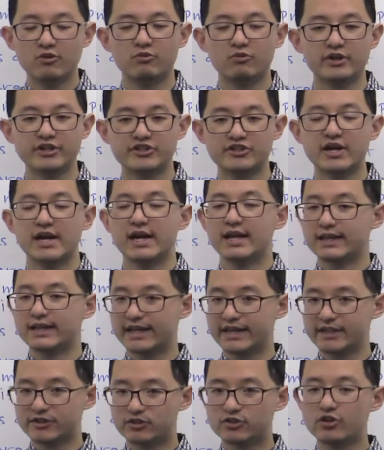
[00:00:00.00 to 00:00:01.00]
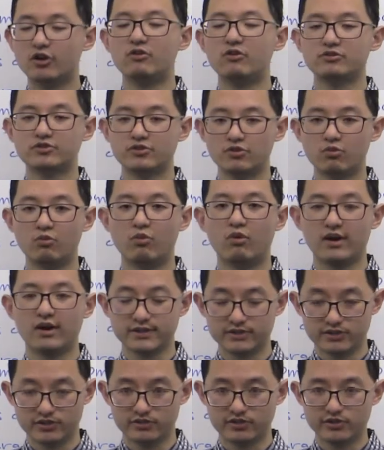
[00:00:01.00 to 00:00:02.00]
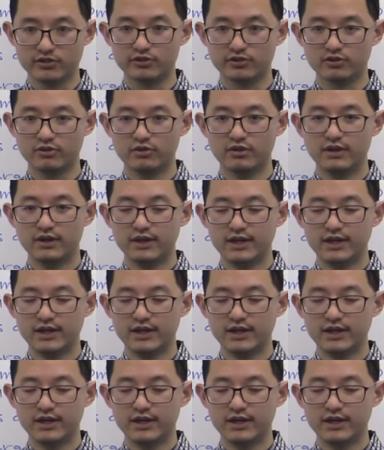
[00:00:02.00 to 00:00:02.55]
which they don't want to do.